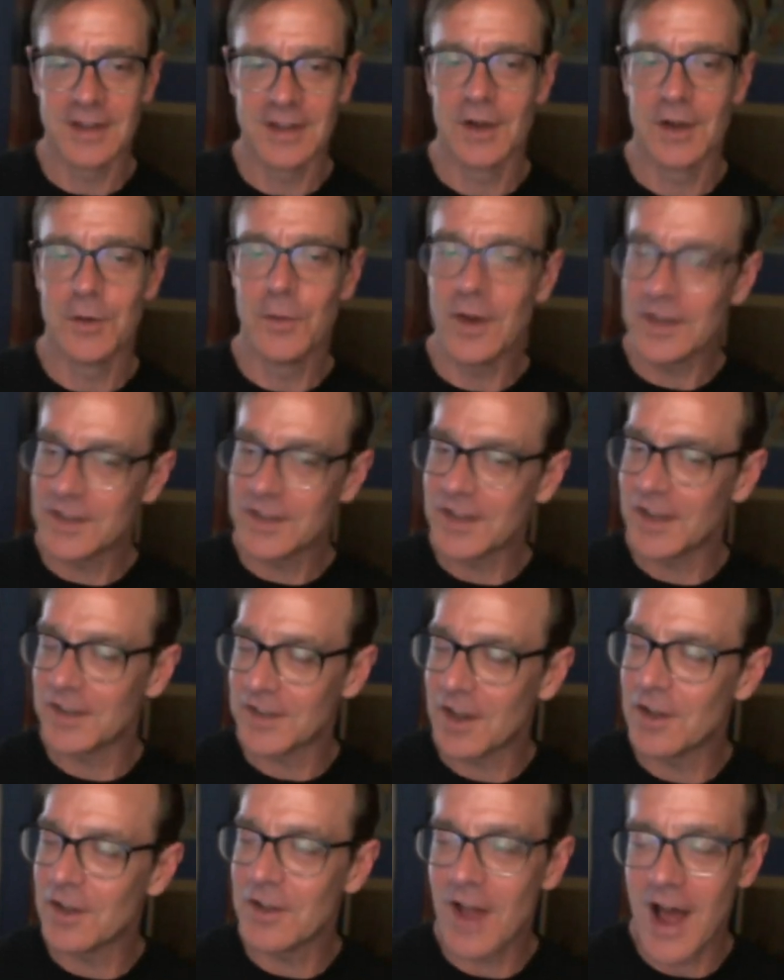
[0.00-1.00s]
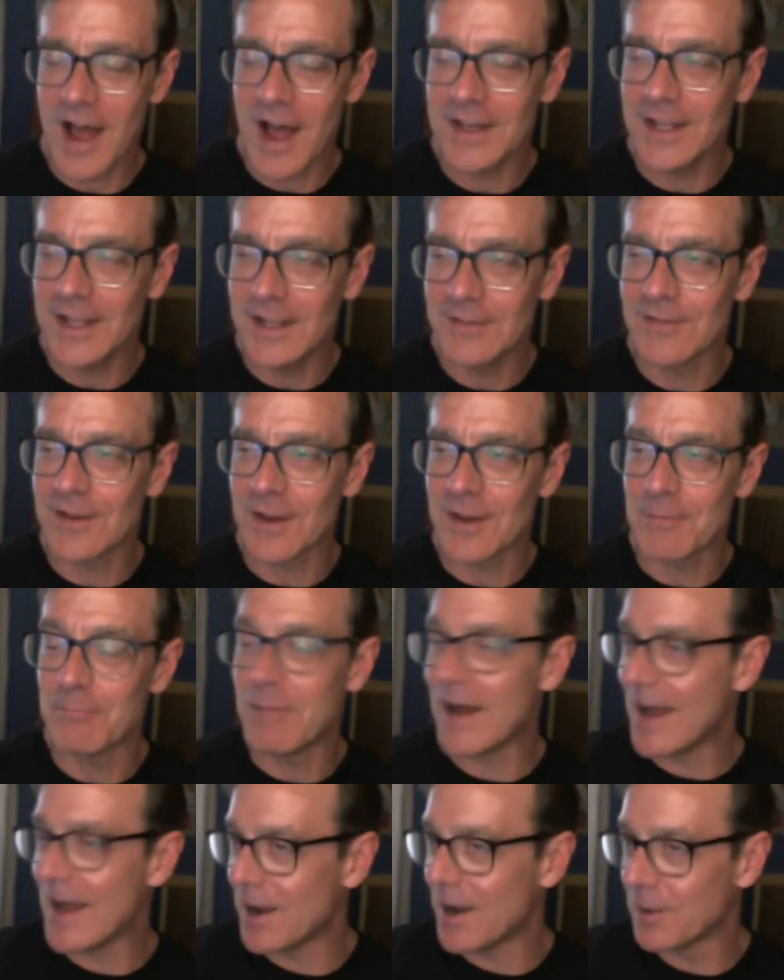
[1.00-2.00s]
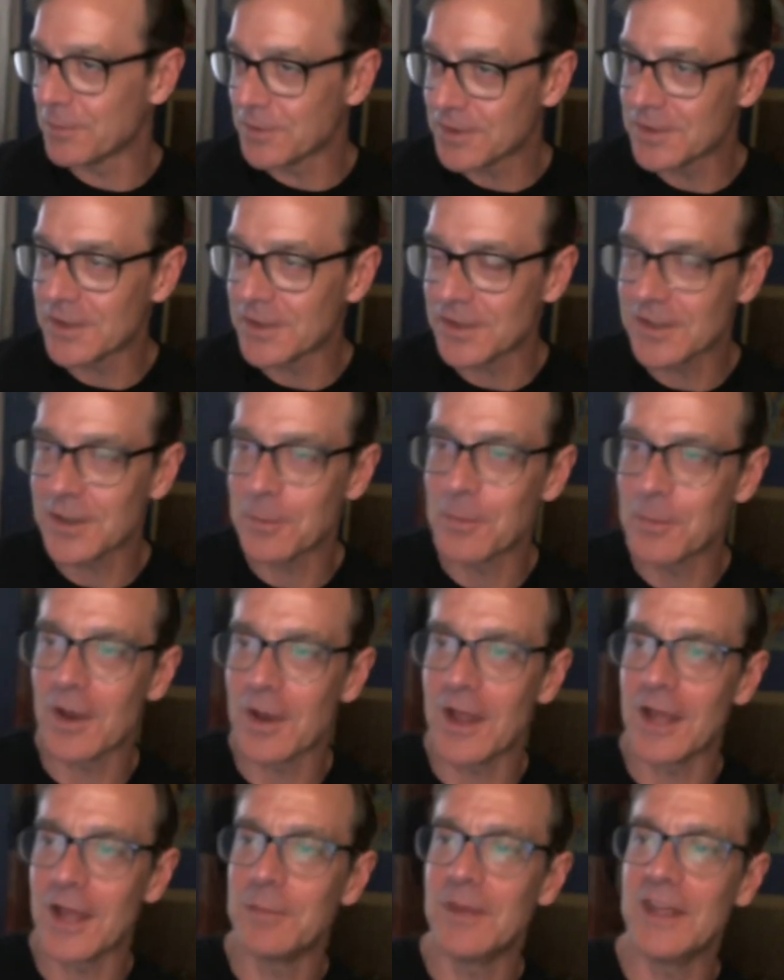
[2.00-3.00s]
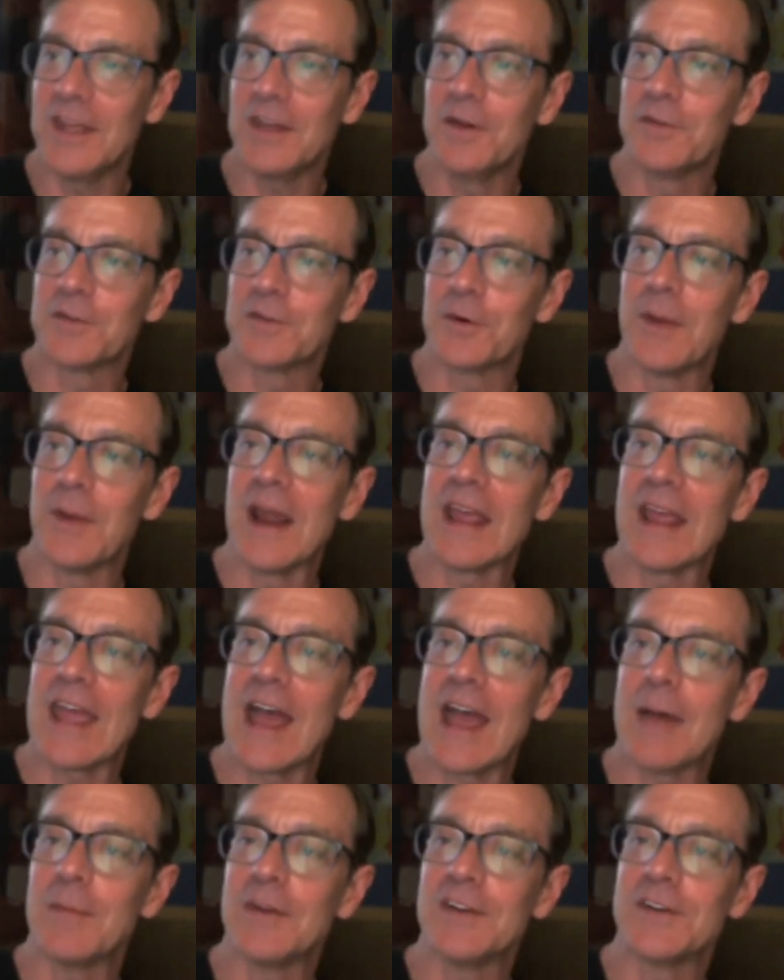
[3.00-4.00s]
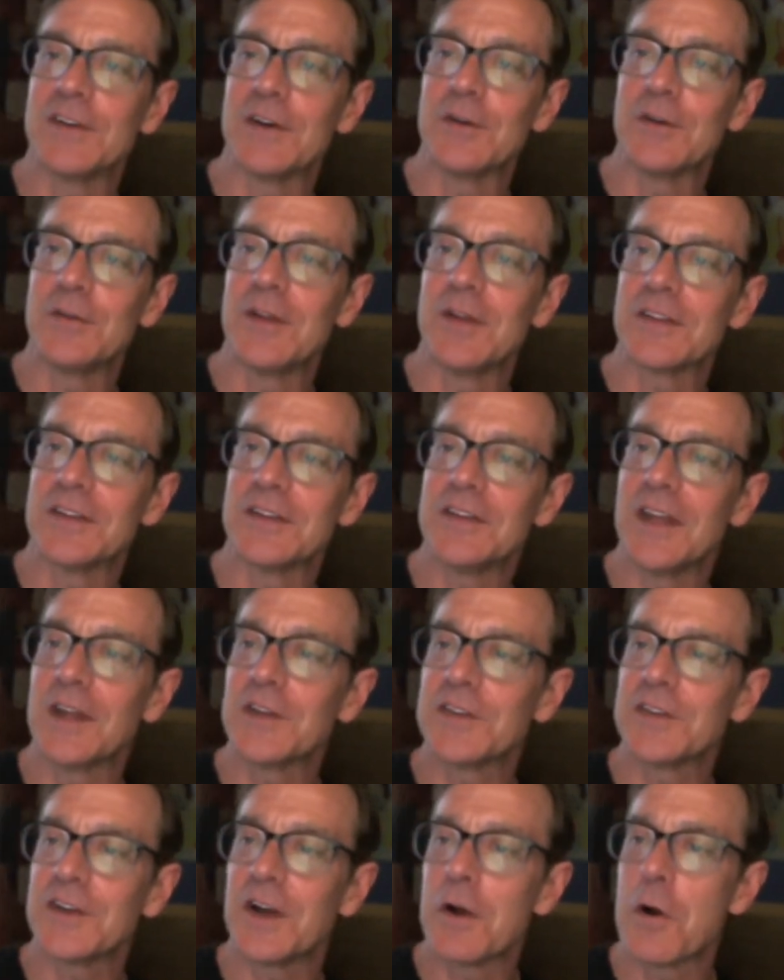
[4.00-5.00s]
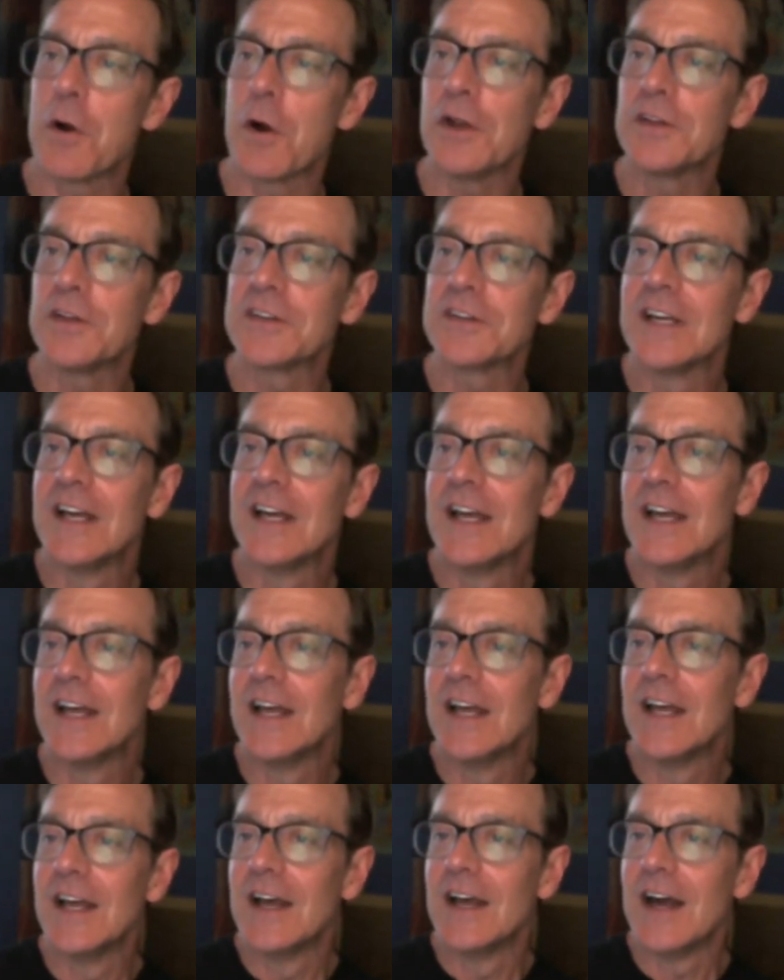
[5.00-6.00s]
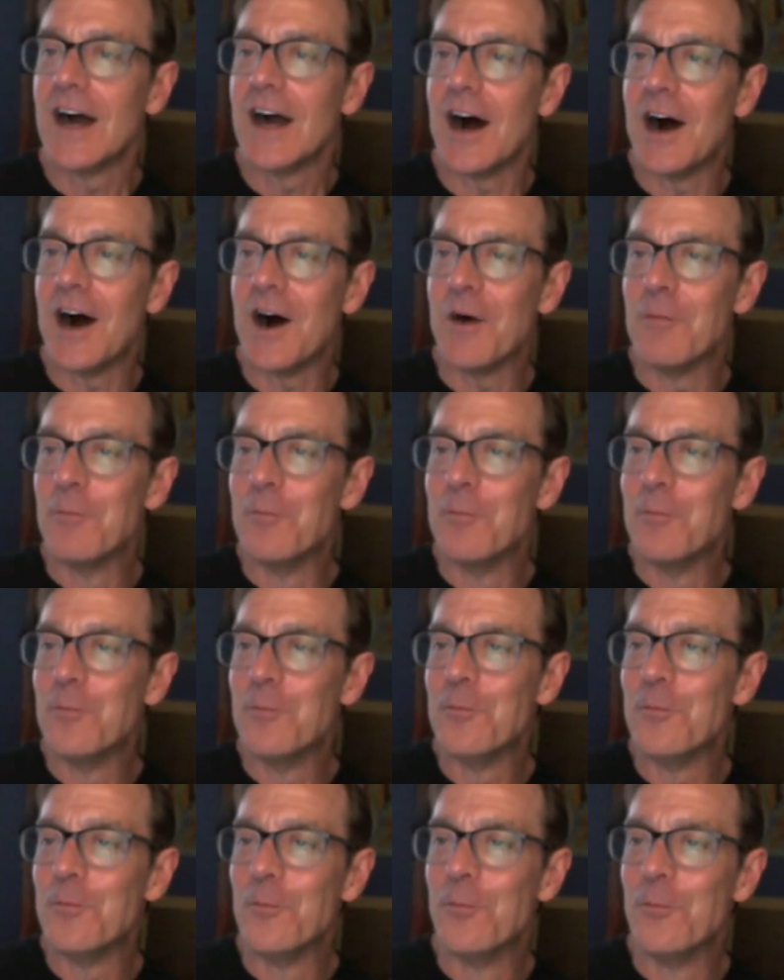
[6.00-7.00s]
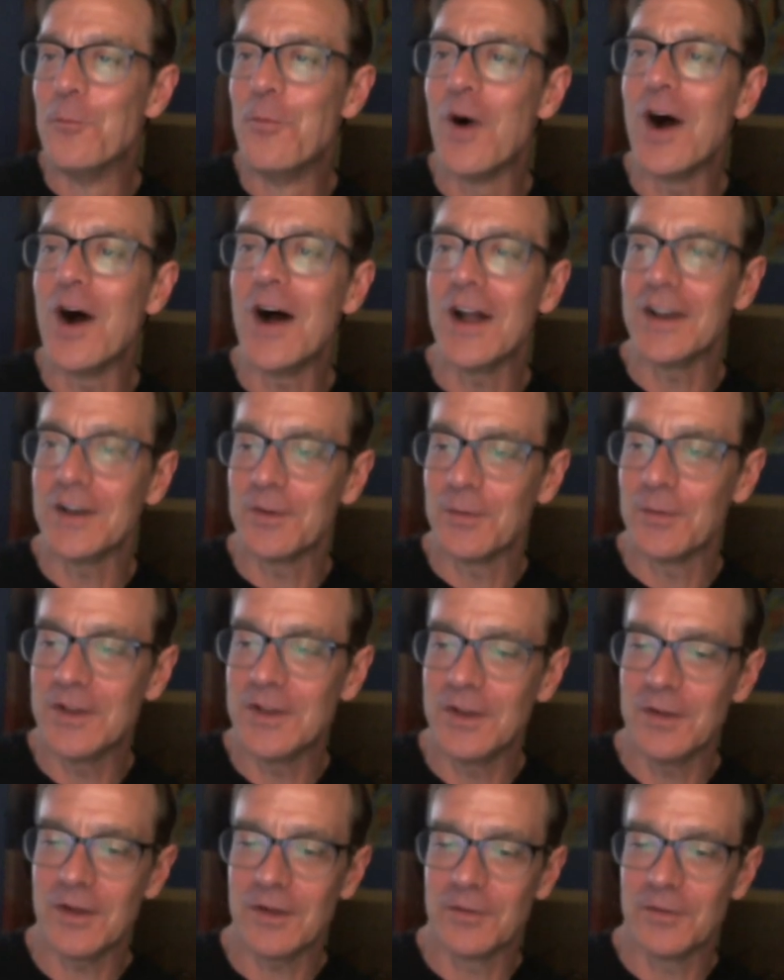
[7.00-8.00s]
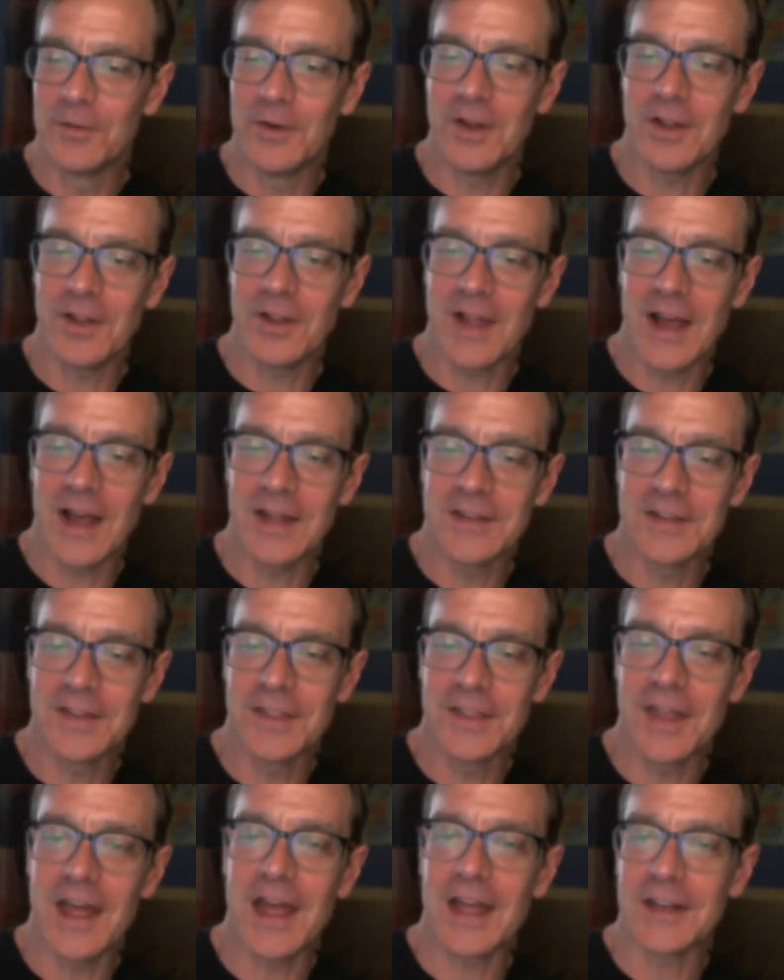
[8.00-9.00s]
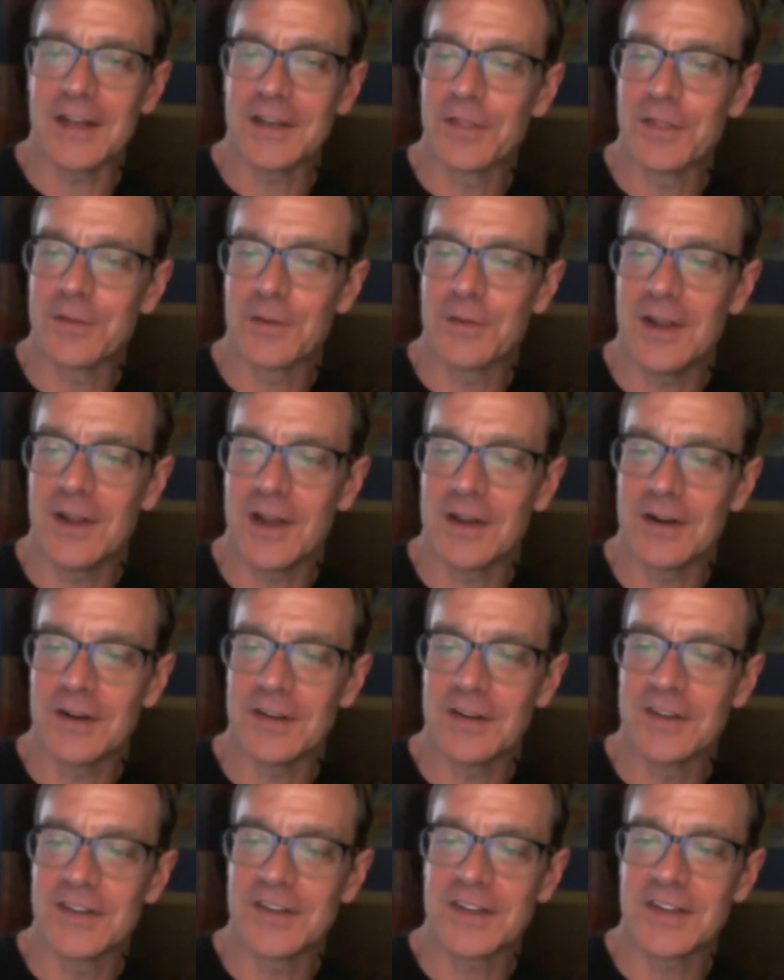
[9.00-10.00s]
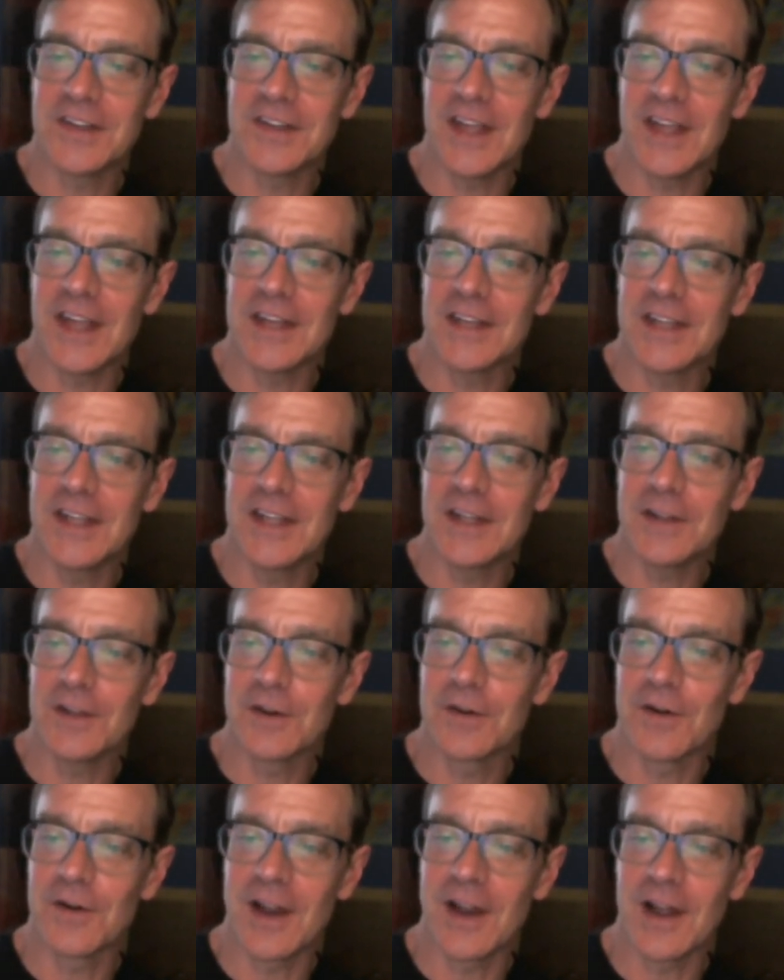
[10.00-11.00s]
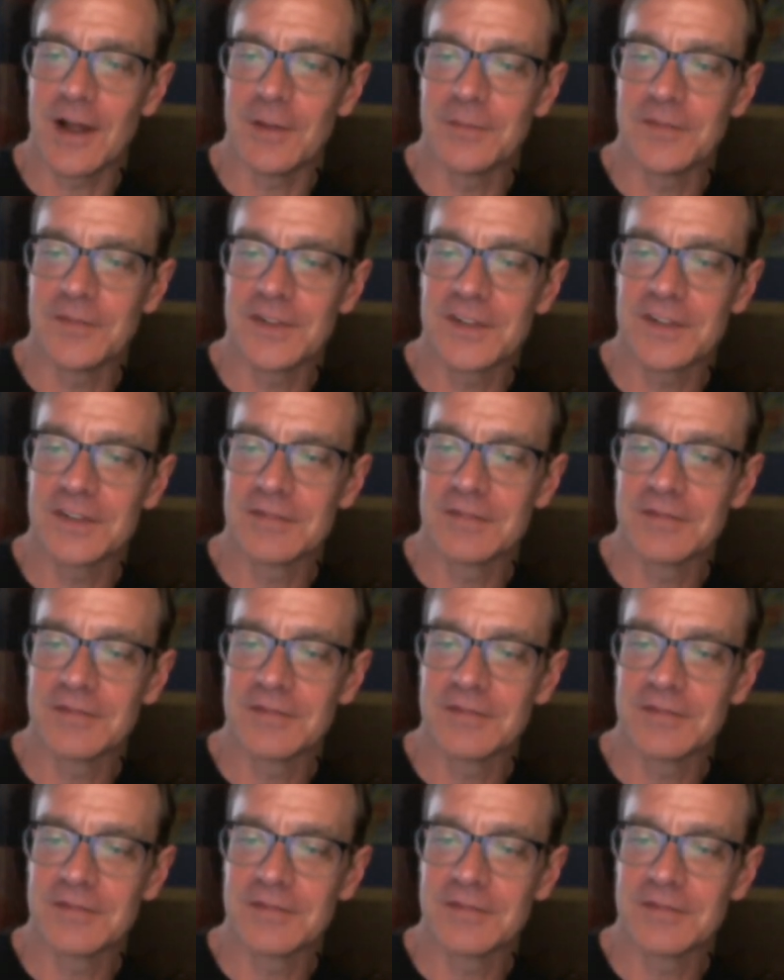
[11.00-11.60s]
which is a lot even in pounds to someone like me who's a rank amateur who doesn't take steroids. But when you realize that 368 kilograms